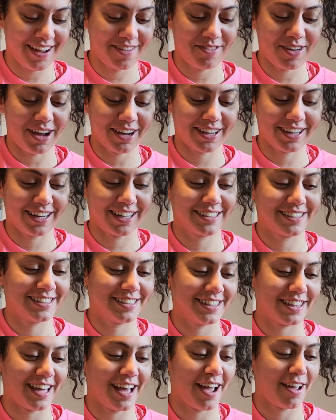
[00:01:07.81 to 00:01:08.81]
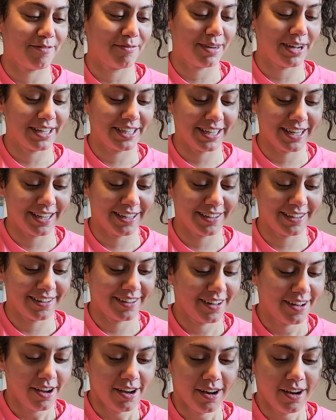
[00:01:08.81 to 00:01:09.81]
I'm not connected to the hive mind
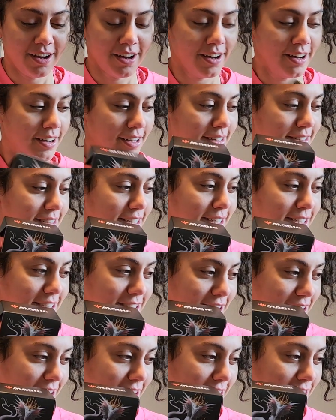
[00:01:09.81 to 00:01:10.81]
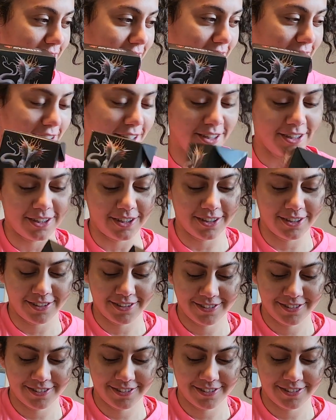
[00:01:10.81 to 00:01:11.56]
yet.